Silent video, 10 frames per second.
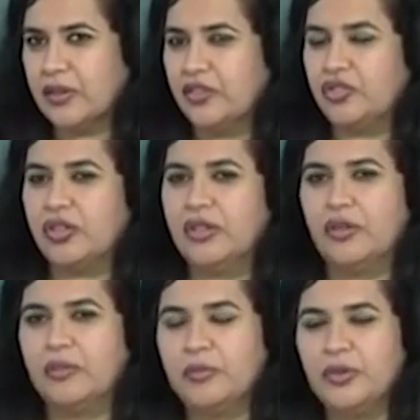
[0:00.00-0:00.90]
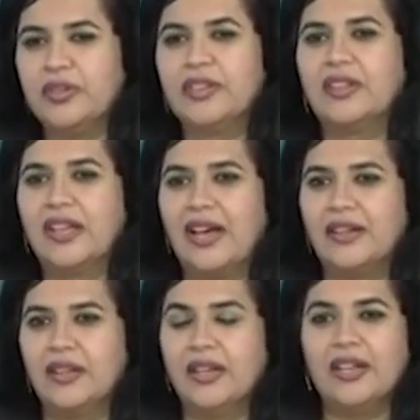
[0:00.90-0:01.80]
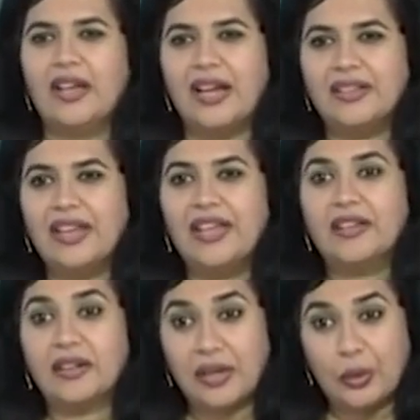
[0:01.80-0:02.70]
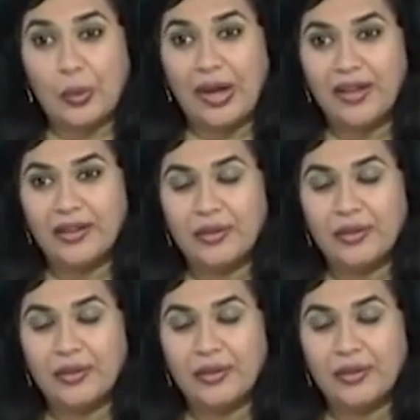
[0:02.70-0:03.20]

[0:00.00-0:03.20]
strain of music, they are unlike Renoir,